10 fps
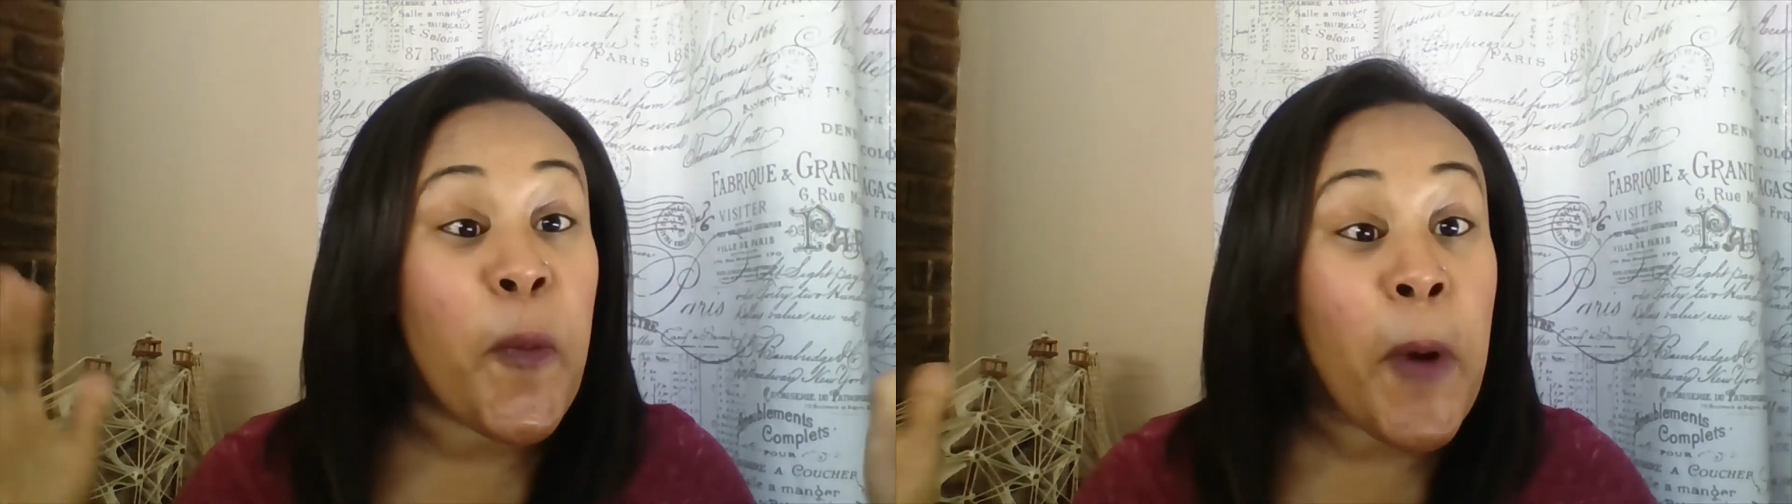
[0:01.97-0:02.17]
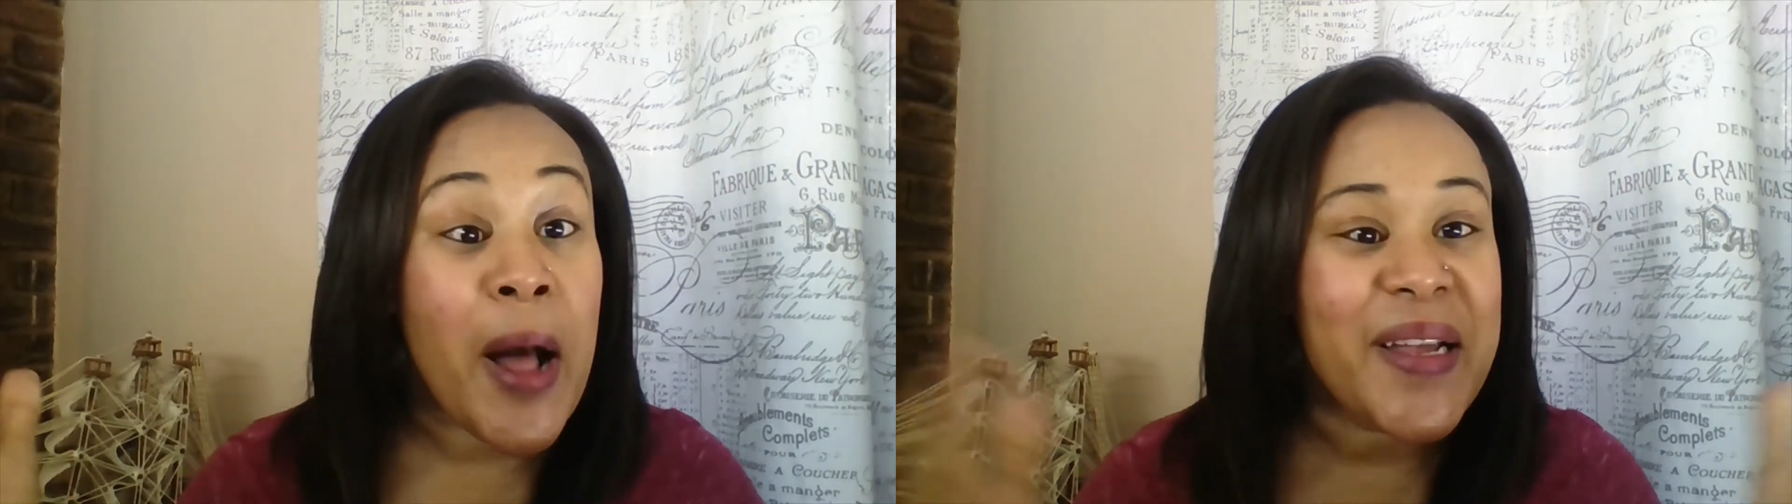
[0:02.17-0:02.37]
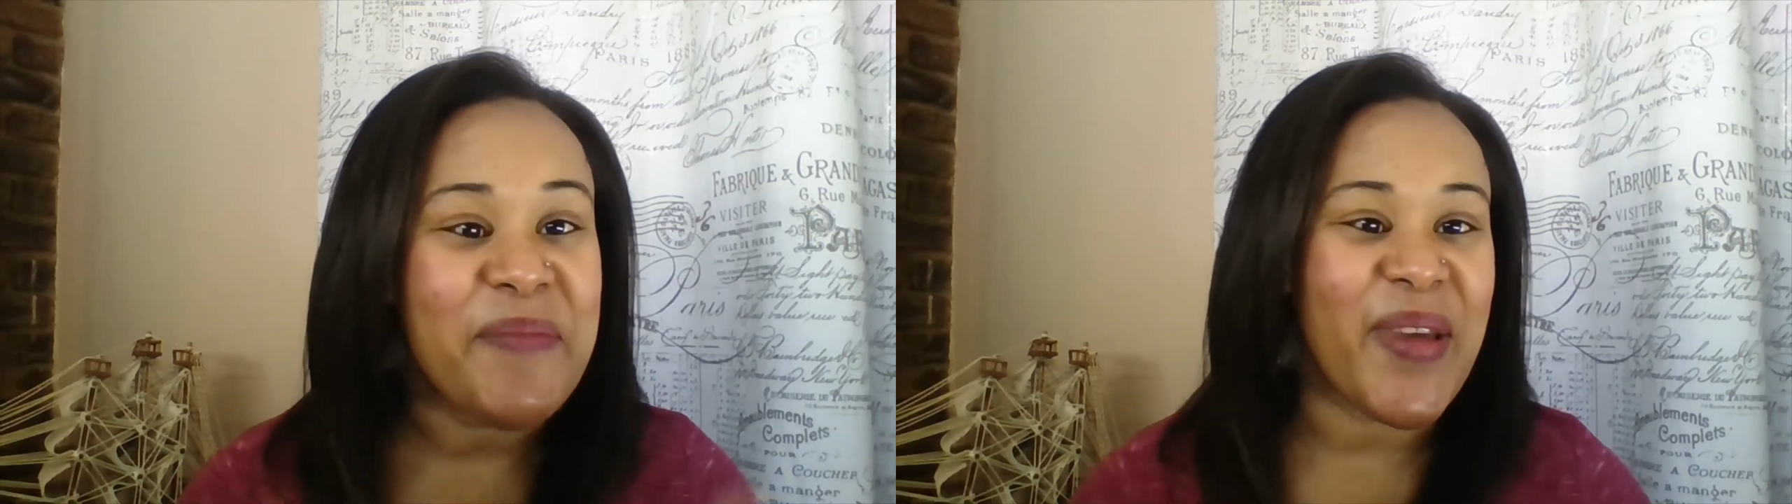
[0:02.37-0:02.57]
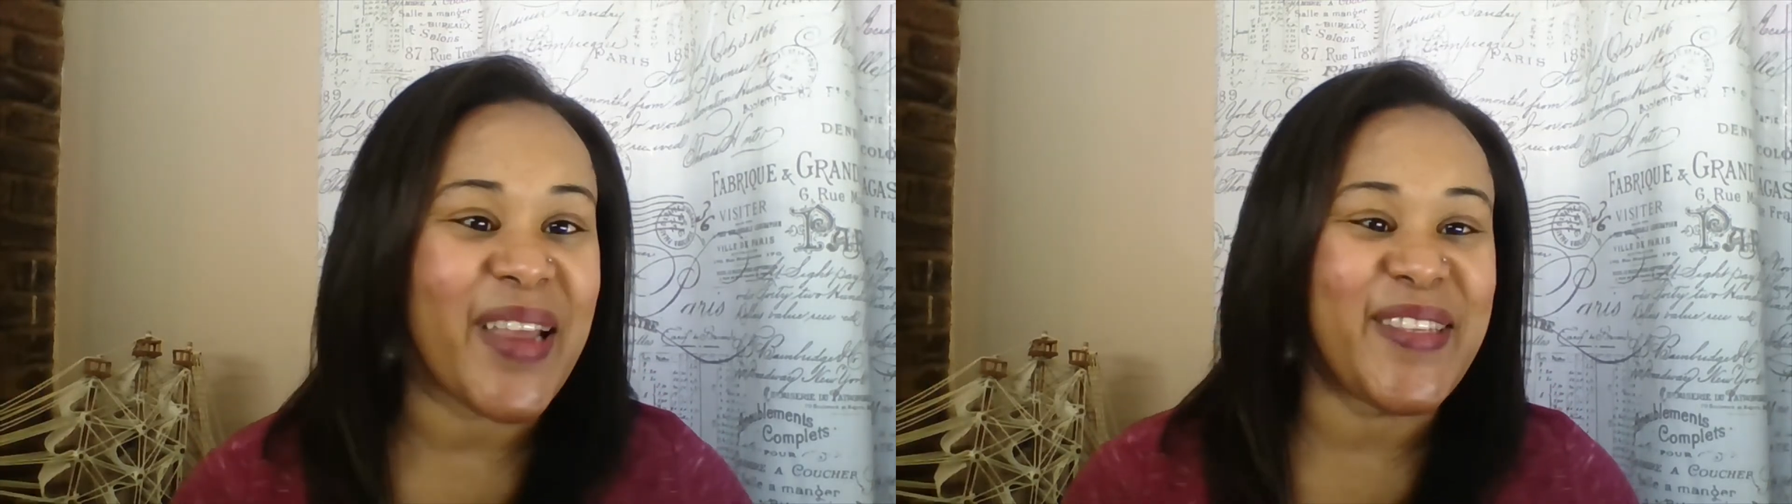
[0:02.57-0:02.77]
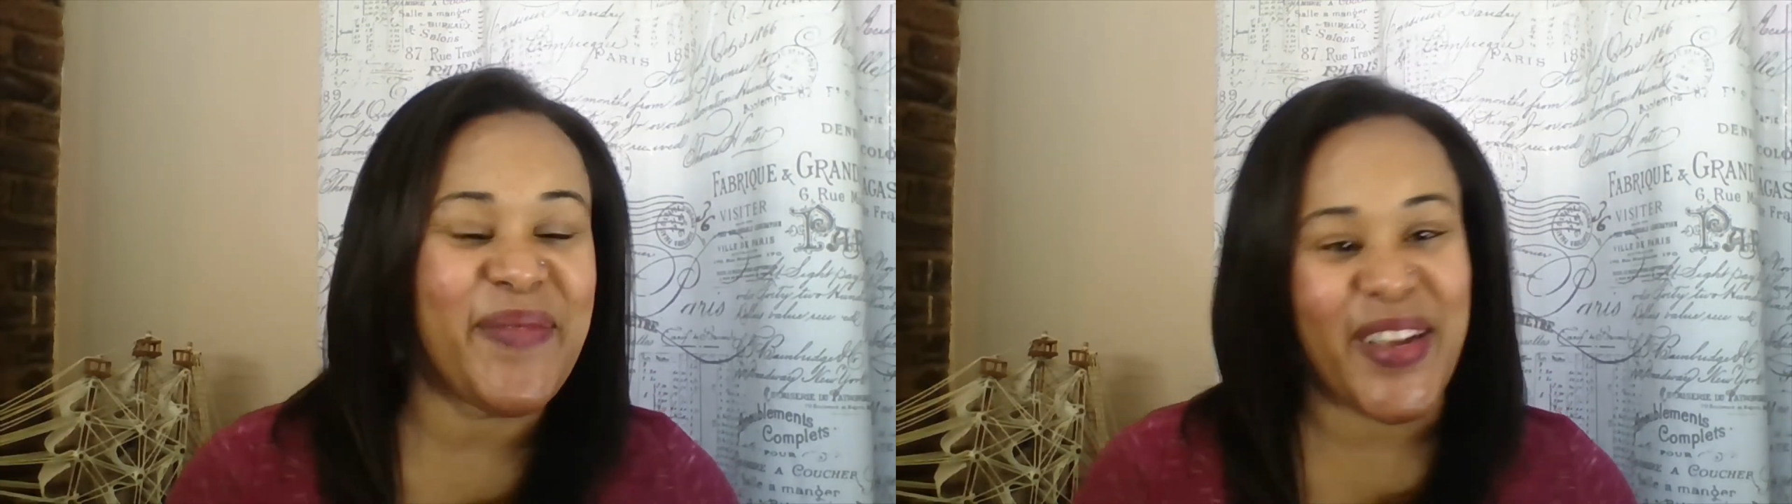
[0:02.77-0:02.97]
Welcome back
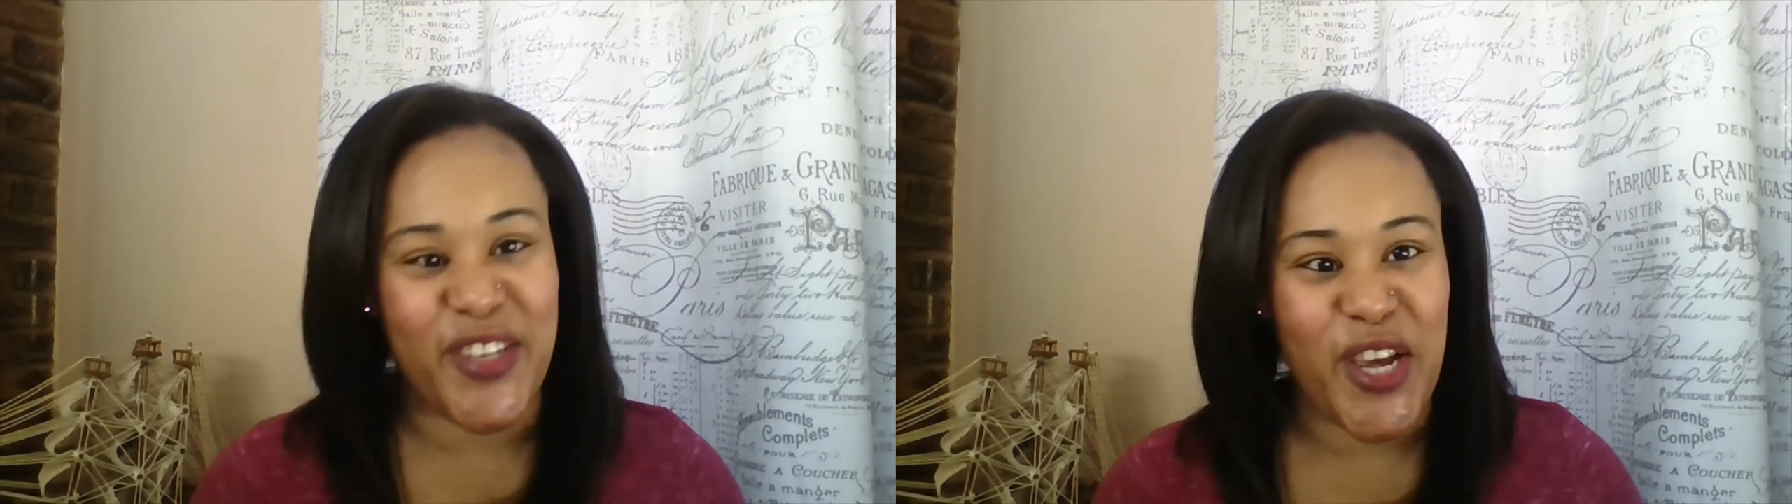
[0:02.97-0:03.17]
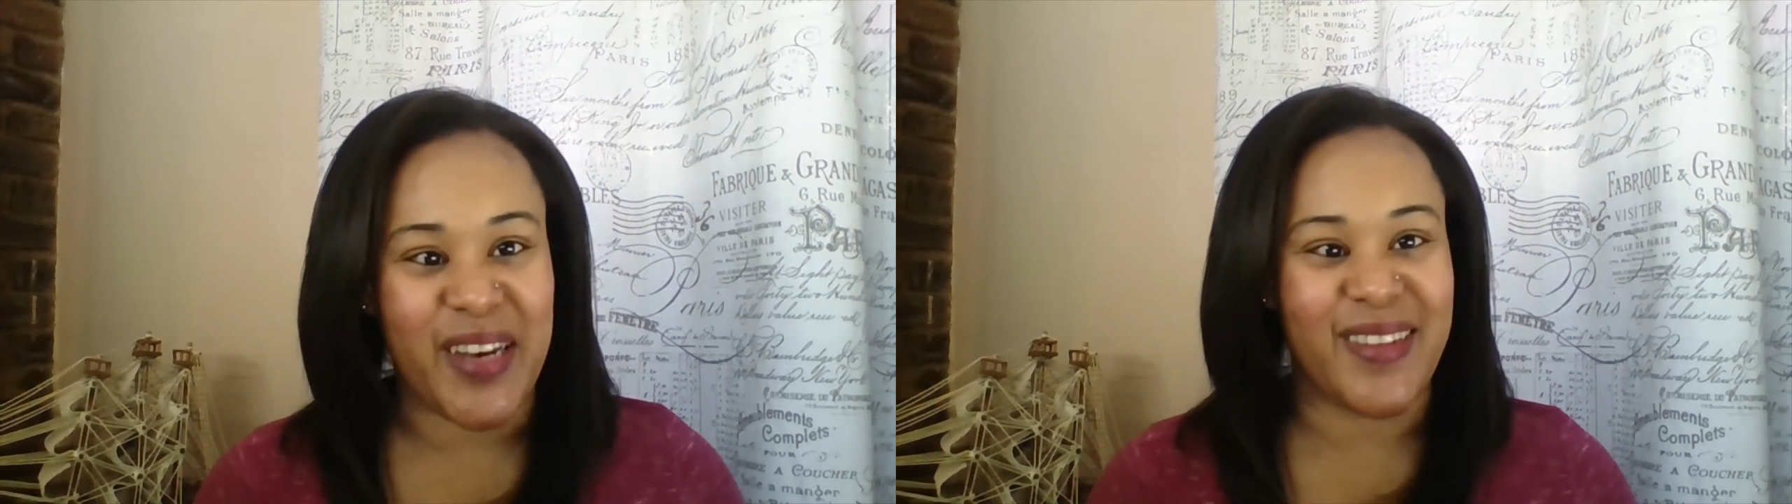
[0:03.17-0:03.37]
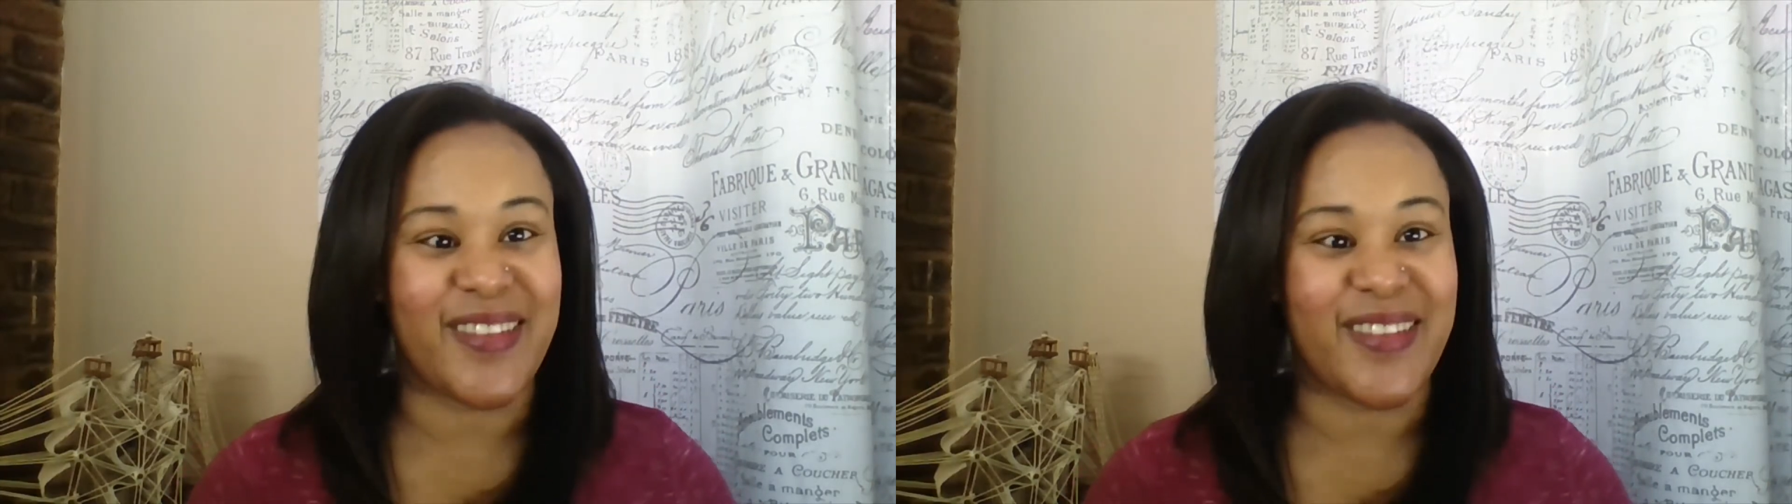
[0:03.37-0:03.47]
to my channel.